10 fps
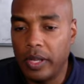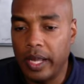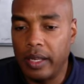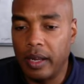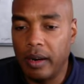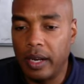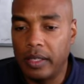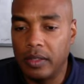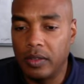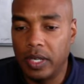okay, all right,
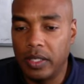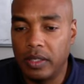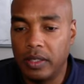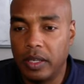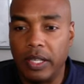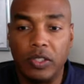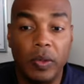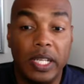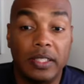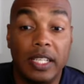great. All right,
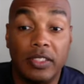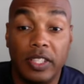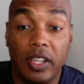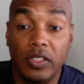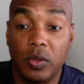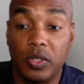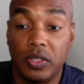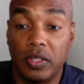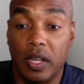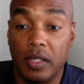so it is. It's still a source of
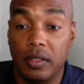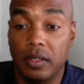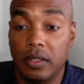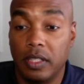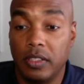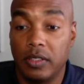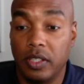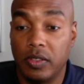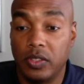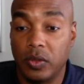sought. It
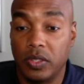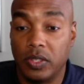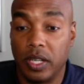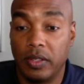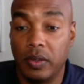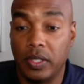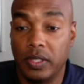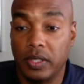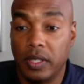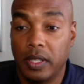still is a source of sought notice.
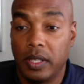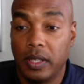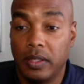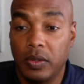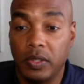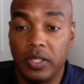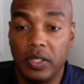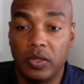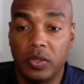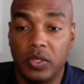So it's
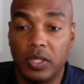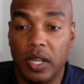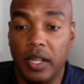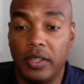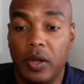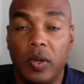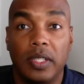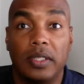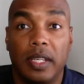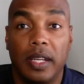still source of sought
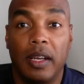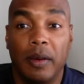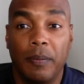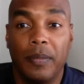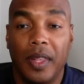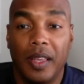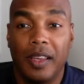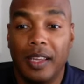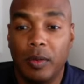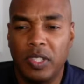notice. Um,
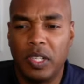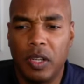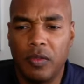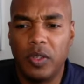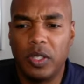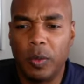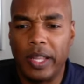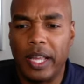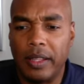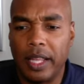it was a little confusing the way
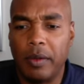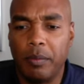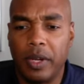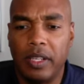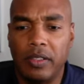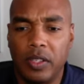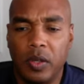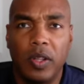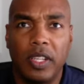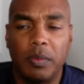they, they
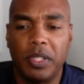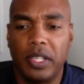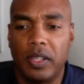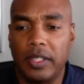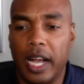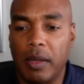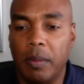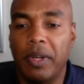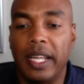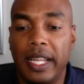included this particular
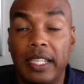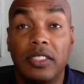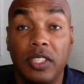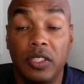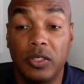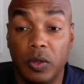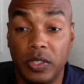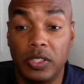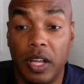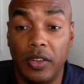document, but it is a still source
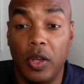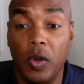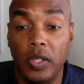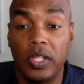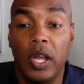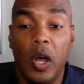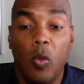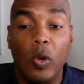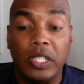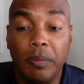of sought notice,
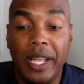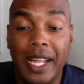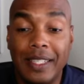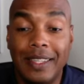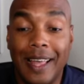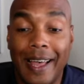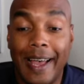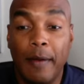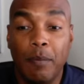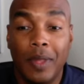which means
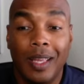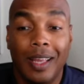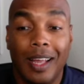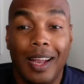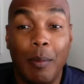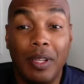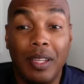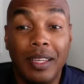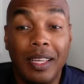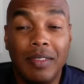that and I
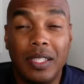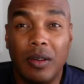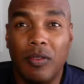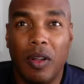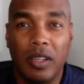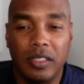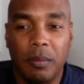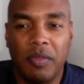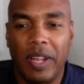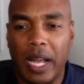believe it's going to fall under
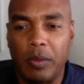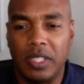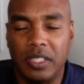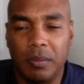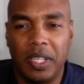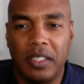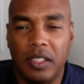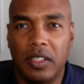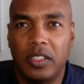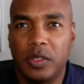simplified acquisition because
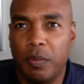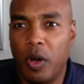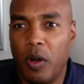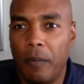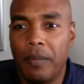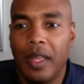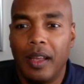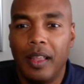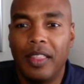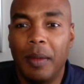it looks small.
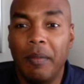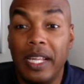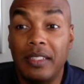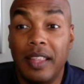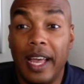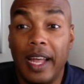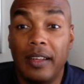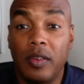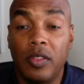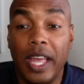That means
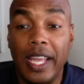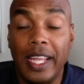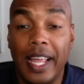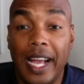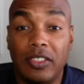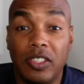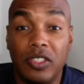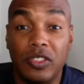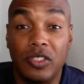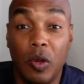that they can
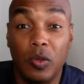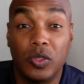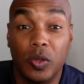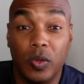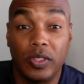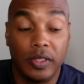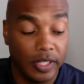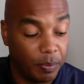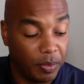actually sole source this